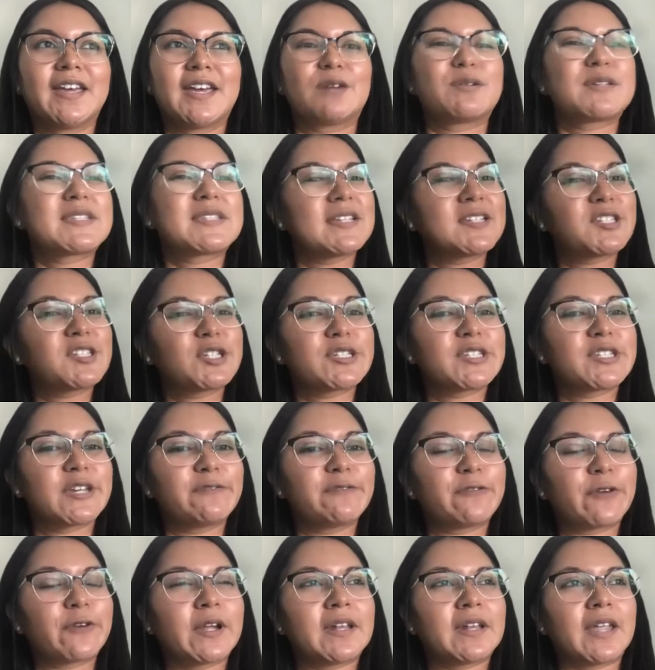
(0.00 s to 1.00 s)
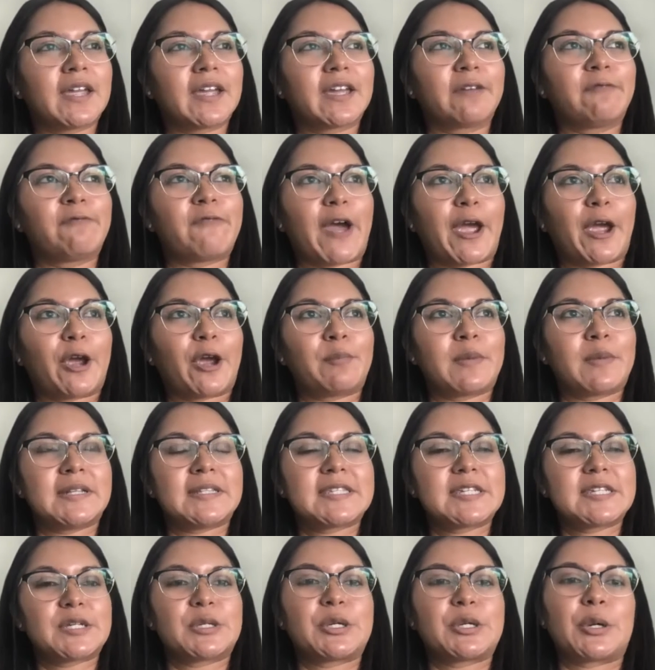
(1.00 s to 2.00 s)
it was such a different like
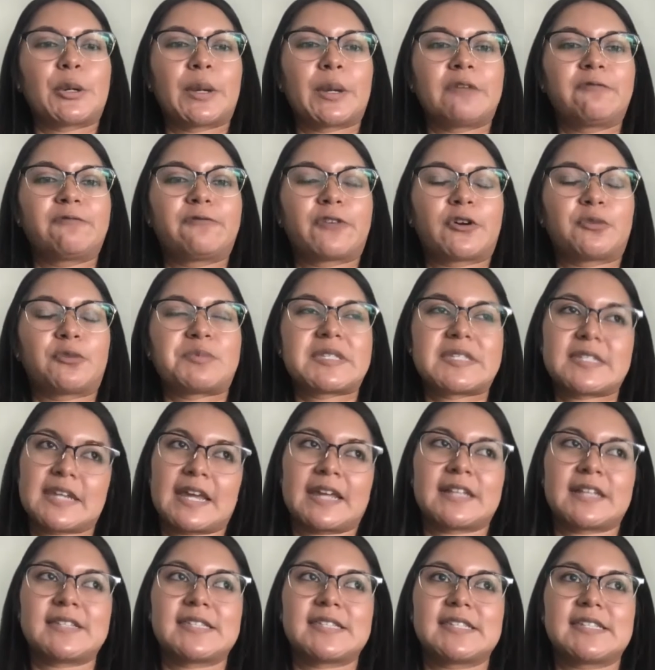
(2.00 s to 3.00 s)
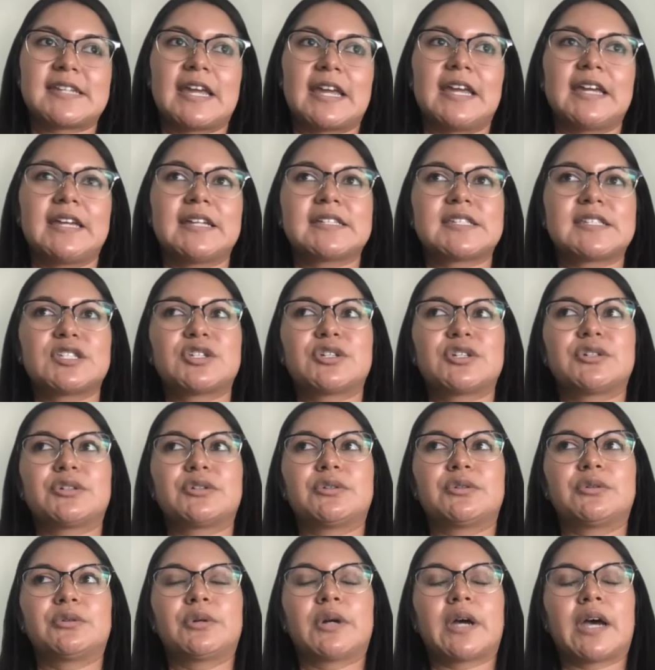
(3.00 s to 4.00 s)
environment too, going from Stan State
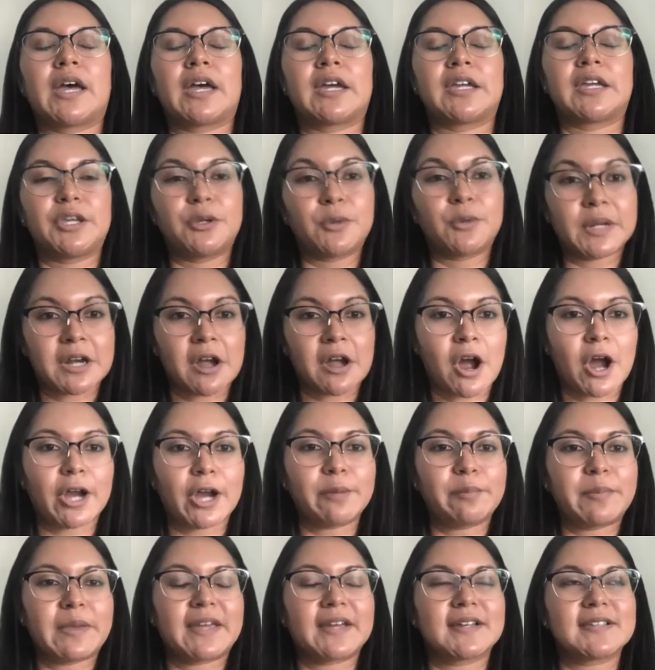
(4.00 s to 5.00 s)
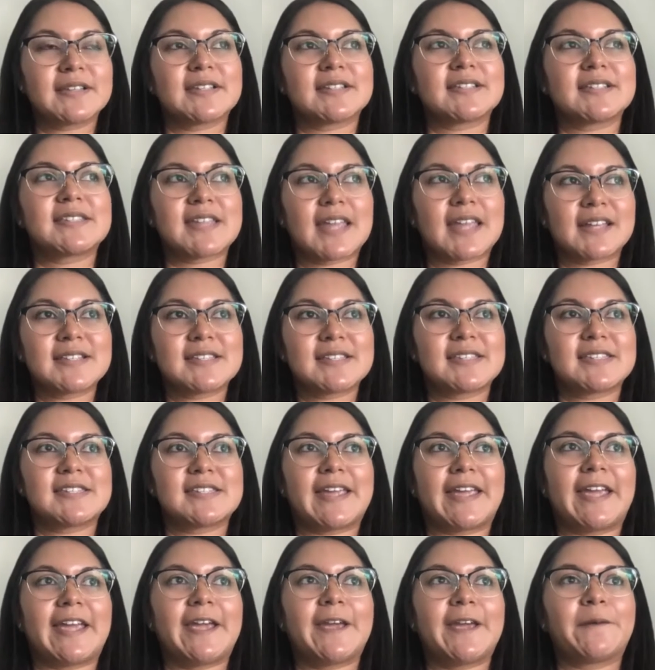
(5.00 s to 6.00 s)
to UNR, because at Stan
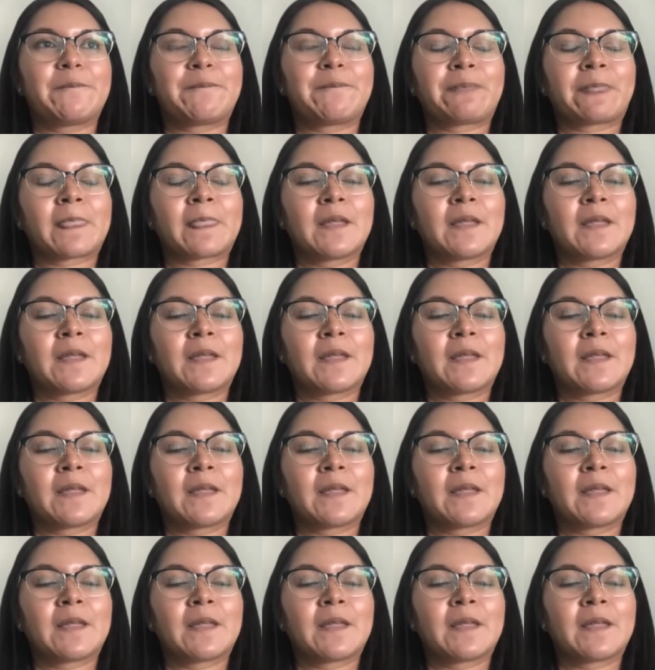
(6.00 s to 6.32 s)
State,